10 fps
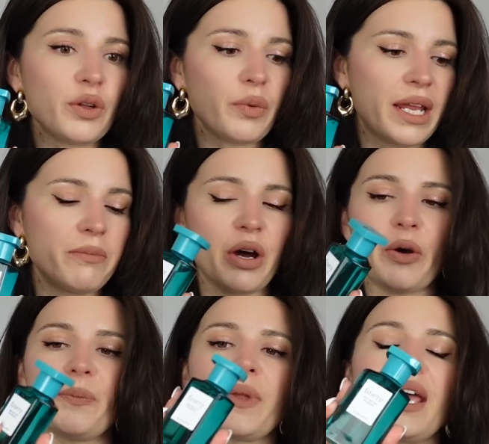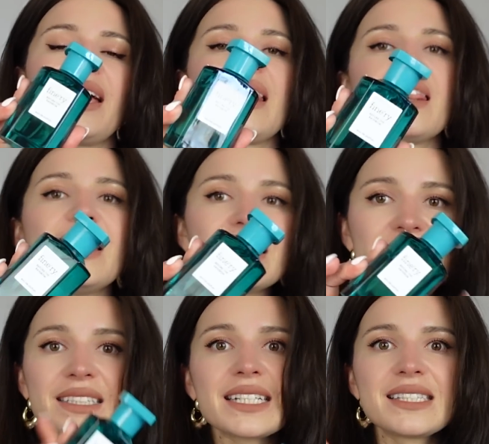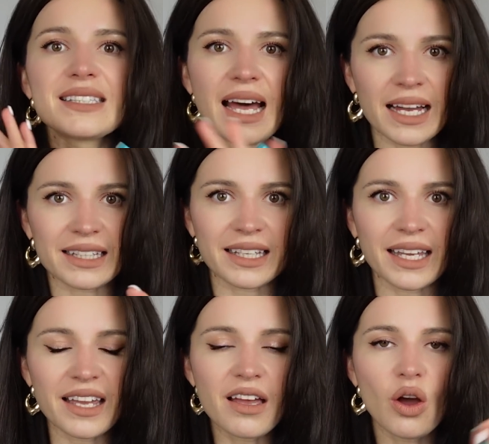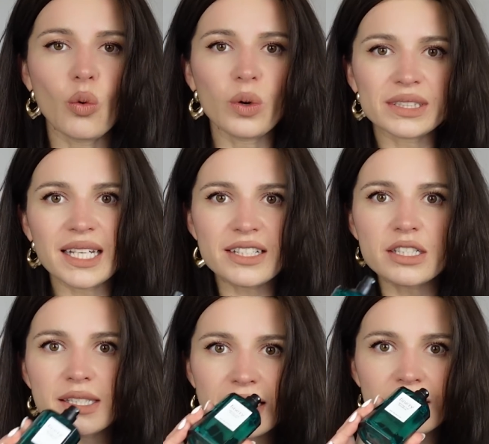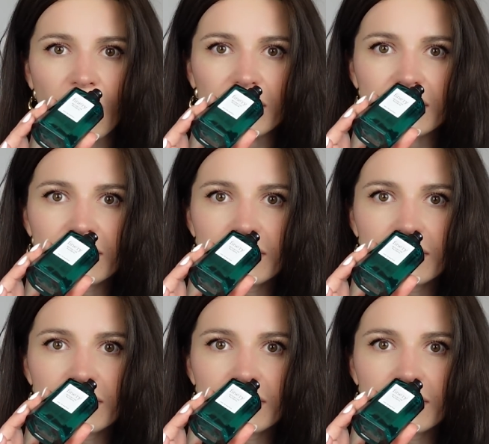the Rainbow. This is exactly Wood Sage and Sea Salt.